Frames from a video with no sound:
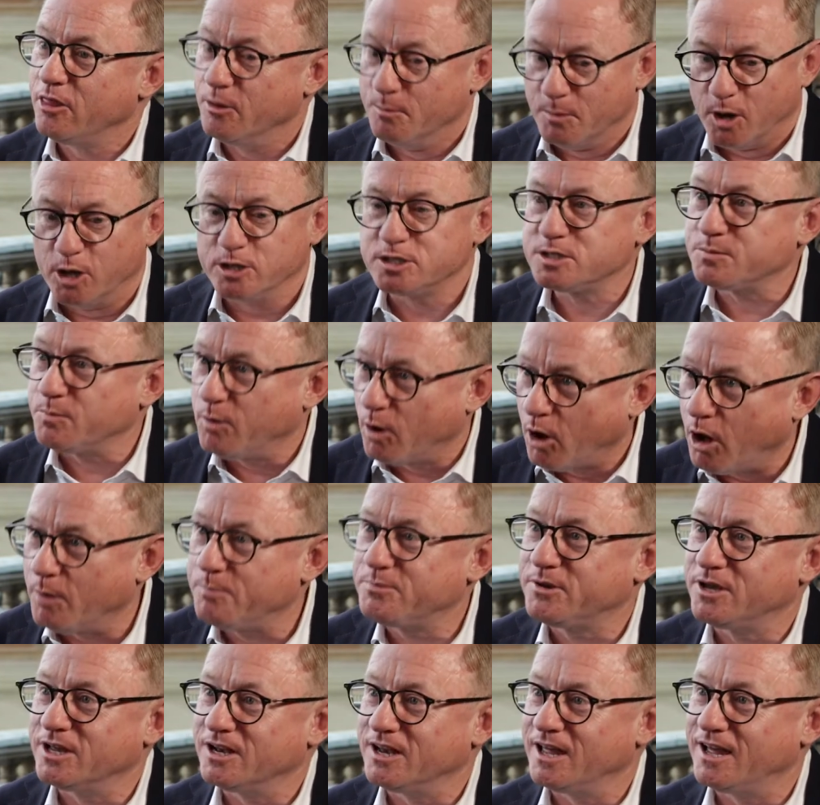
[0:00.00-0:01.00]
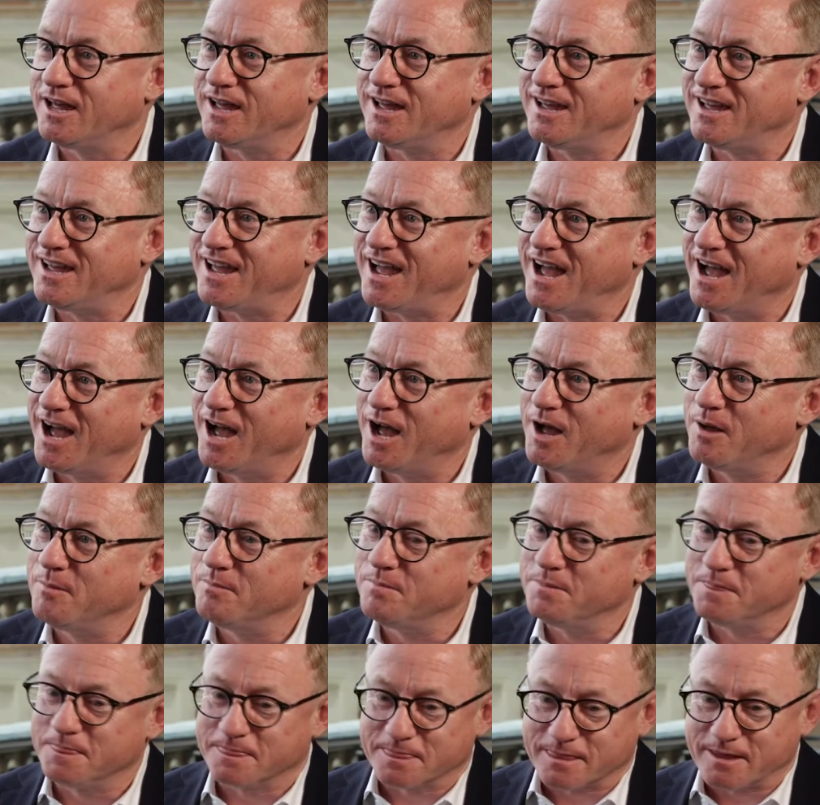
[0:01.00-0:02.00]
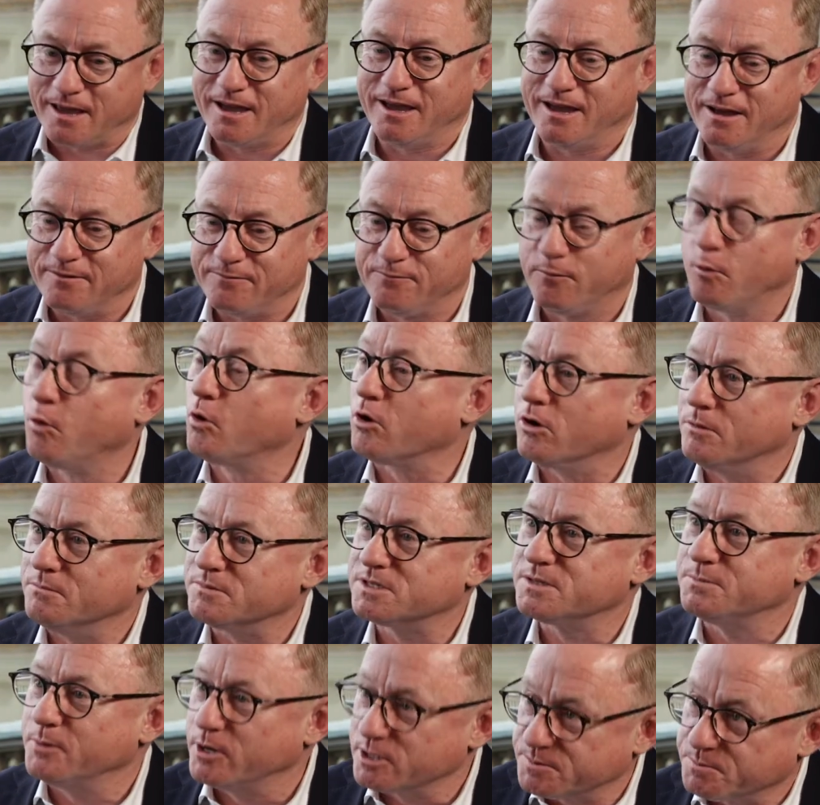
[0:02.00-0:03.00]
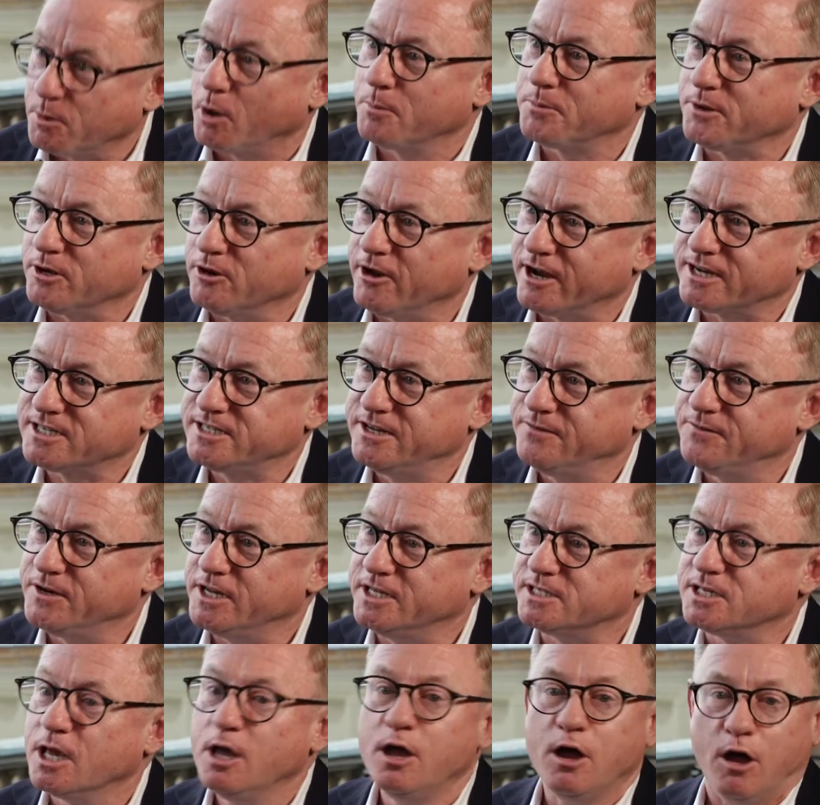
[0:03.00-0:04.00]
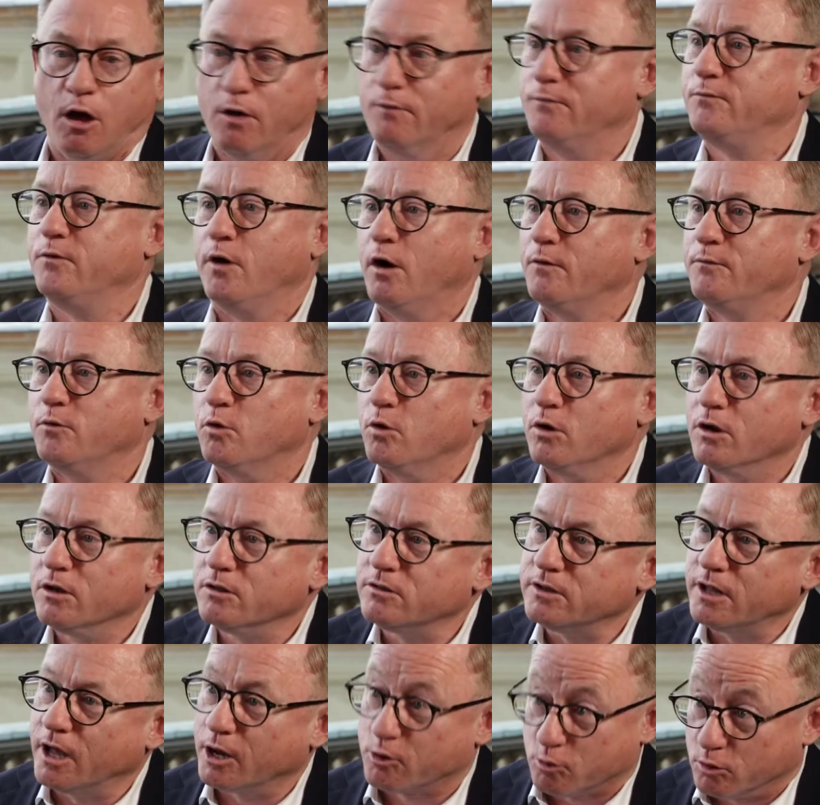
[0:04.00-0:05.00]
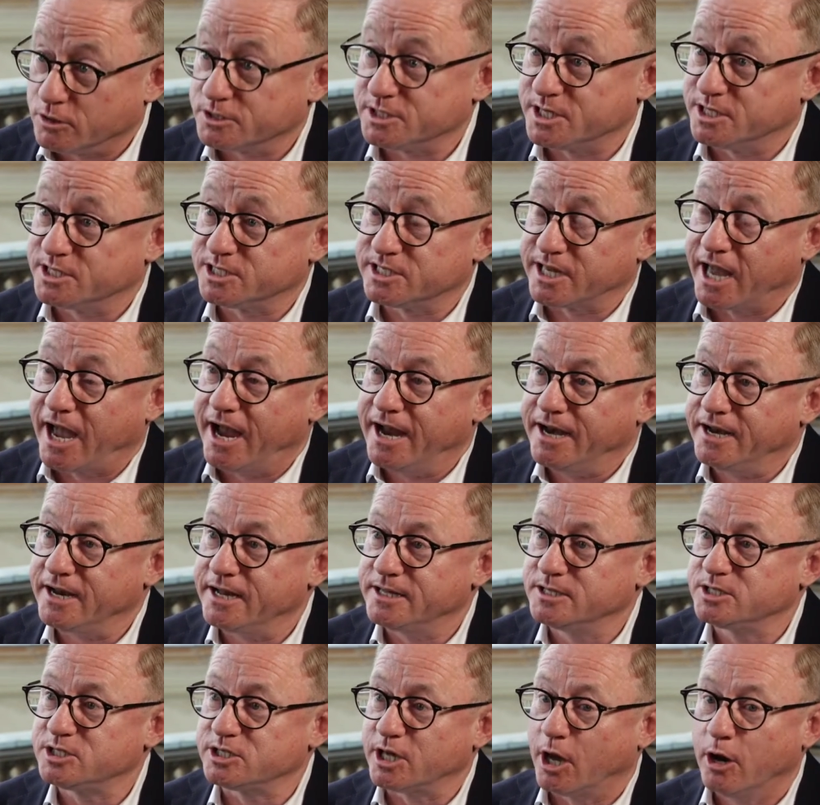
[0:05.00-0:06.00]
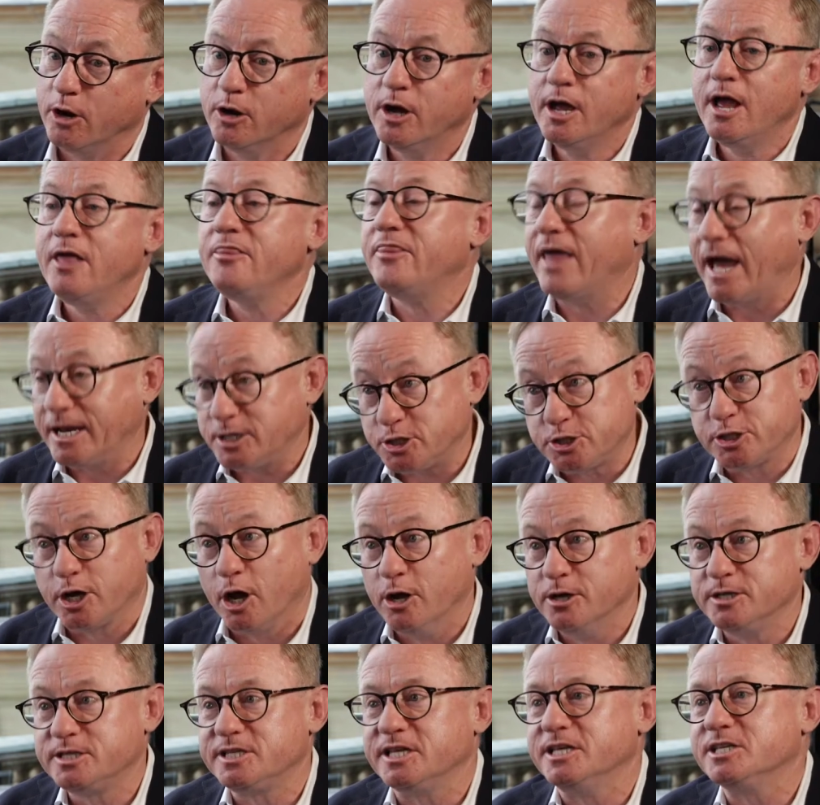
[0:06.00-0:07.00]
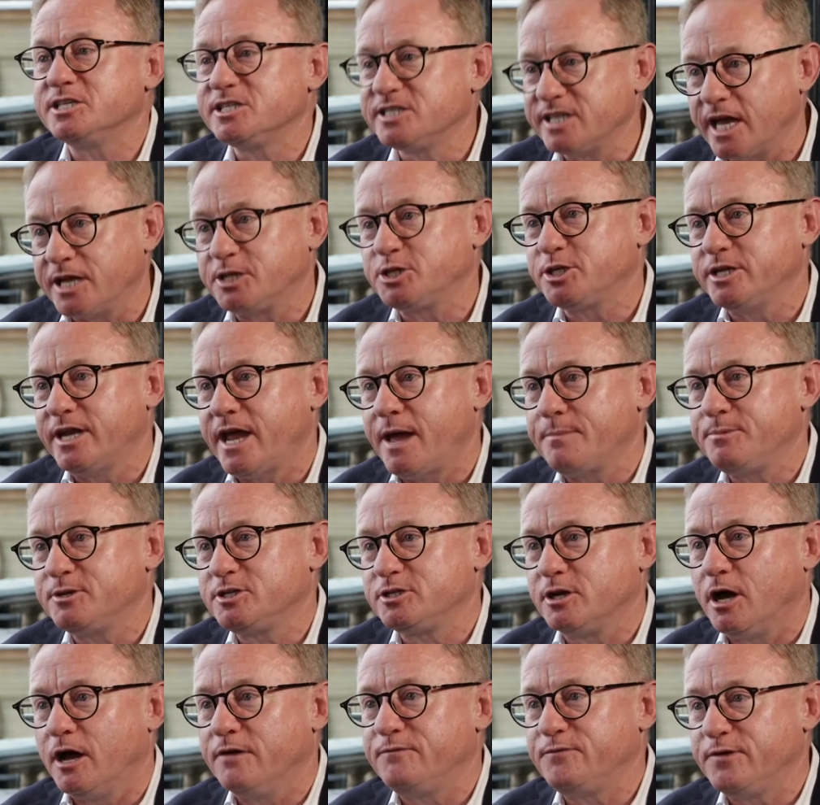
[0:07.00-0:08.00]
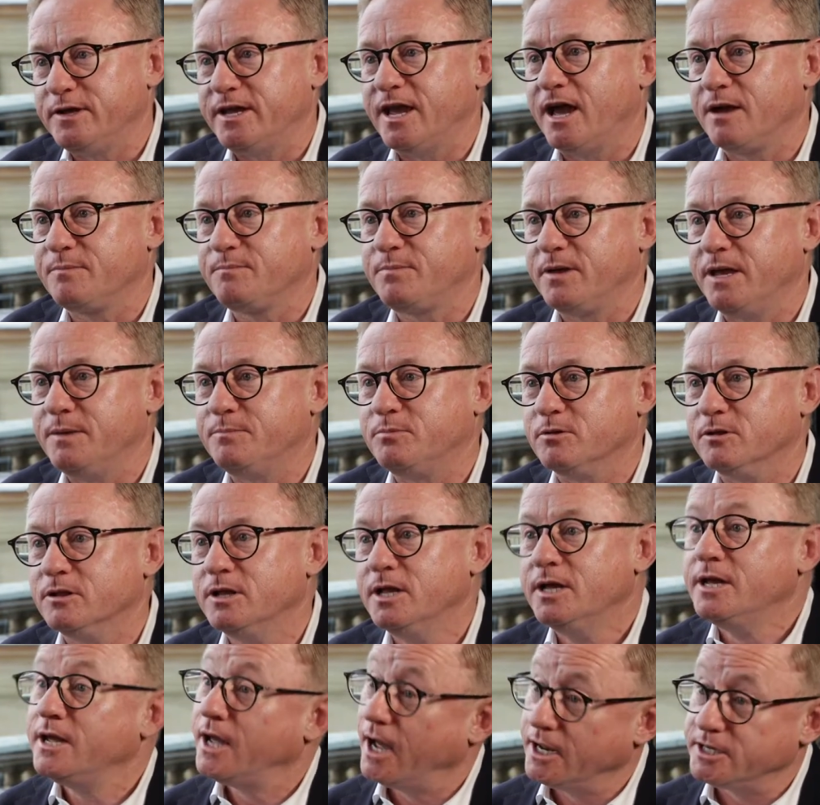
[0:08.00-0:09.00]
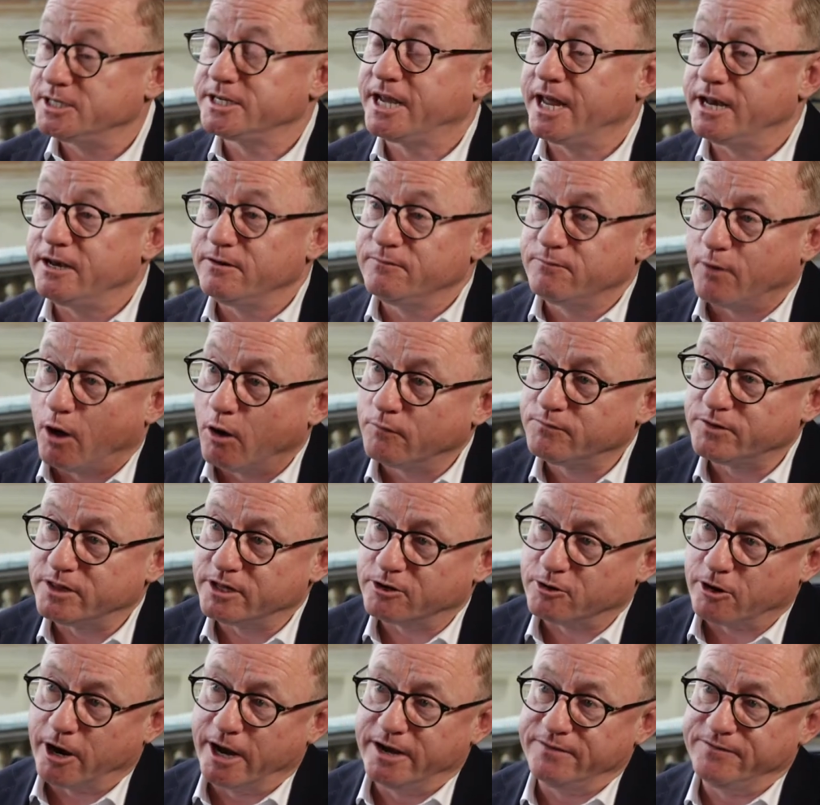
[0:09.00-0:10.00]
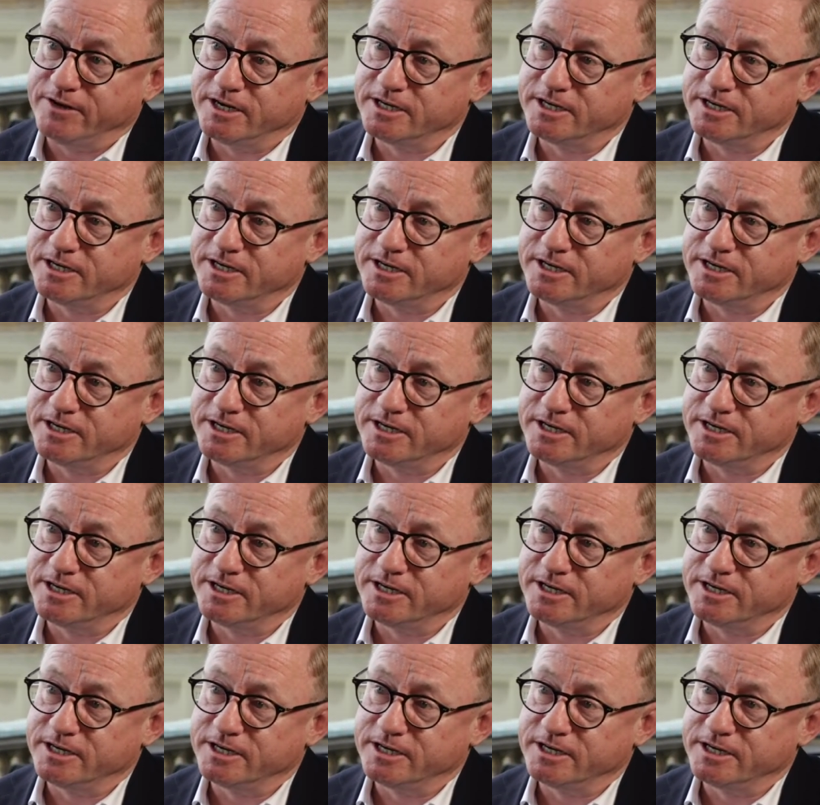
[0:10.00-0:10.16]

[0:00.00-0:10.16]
the most popular um, uh, forums, the most popular activities of, of all across the state. And so that shows there's such an appetite for young people uh, to get involved in the creative